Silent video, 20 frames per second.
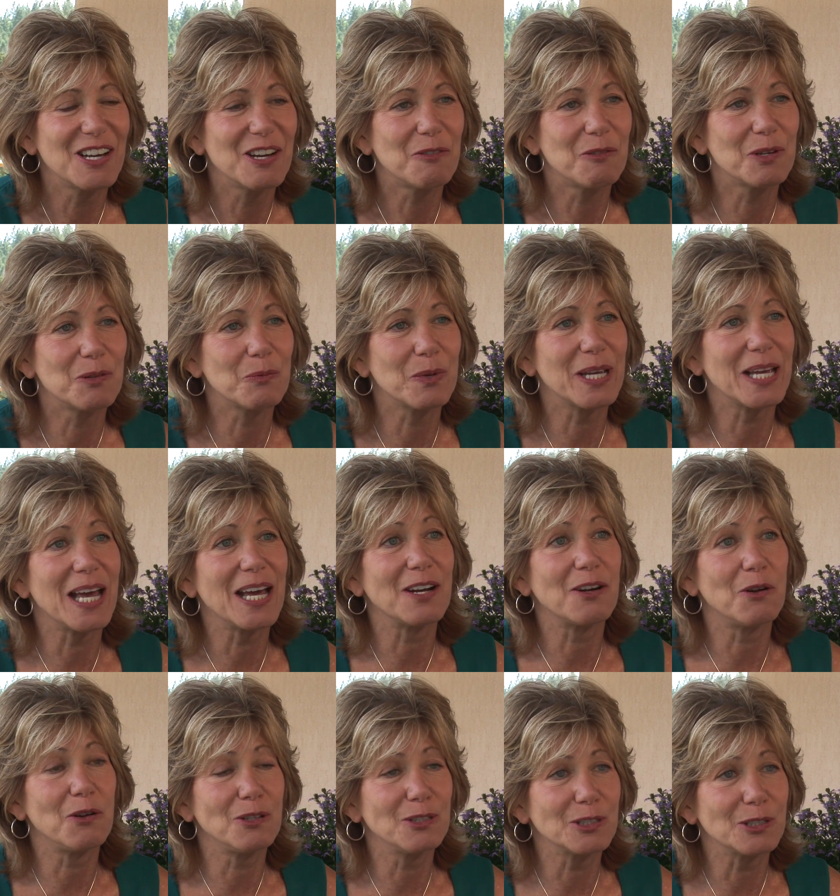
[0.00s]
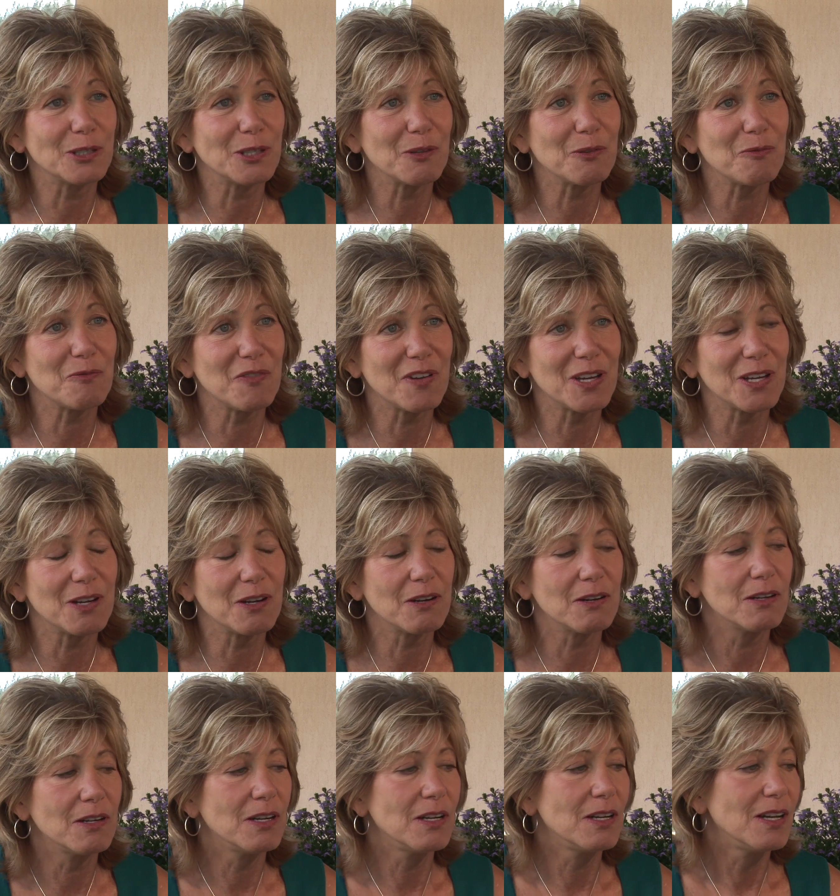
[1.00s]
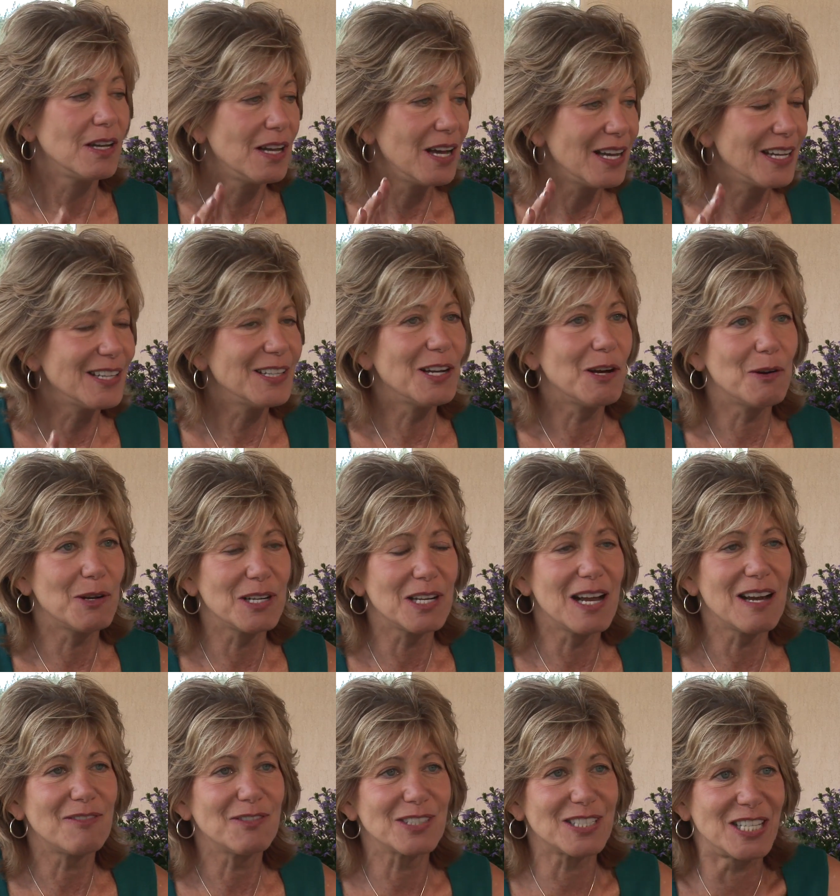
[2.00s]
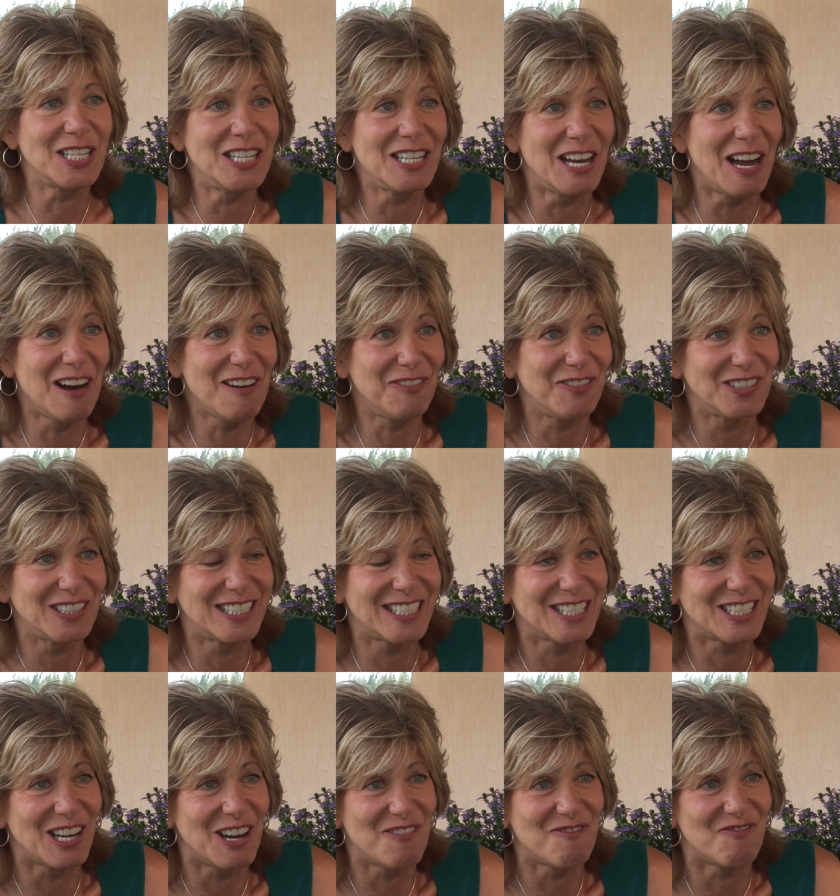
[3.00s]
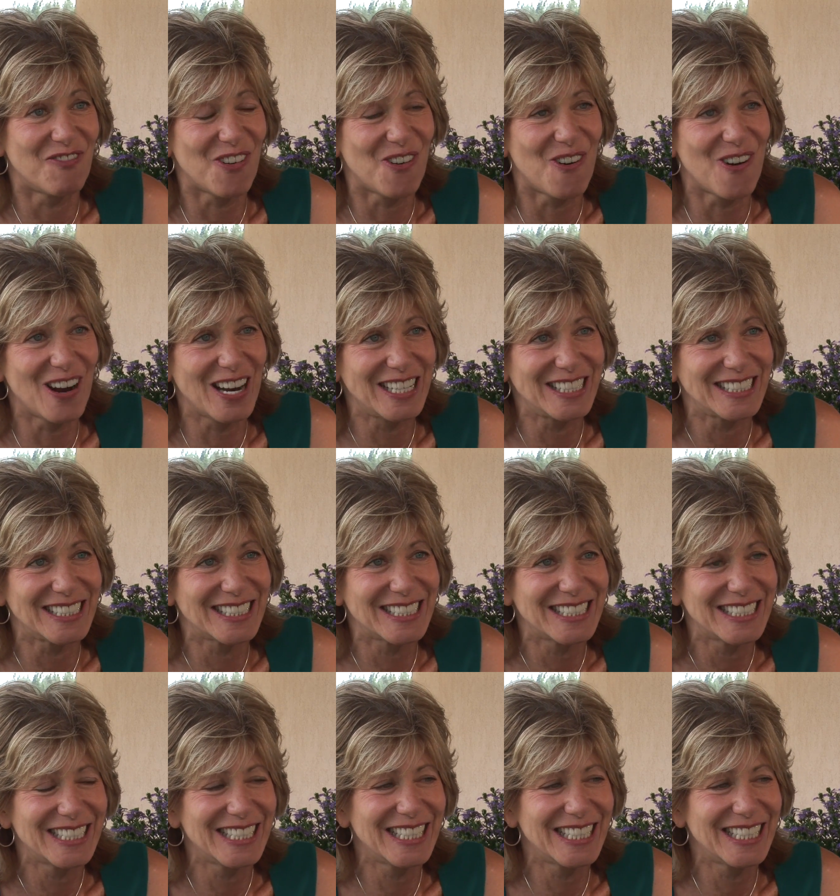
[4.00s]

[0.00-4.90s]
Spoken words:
When we get older, you figure, enough is enough at some point.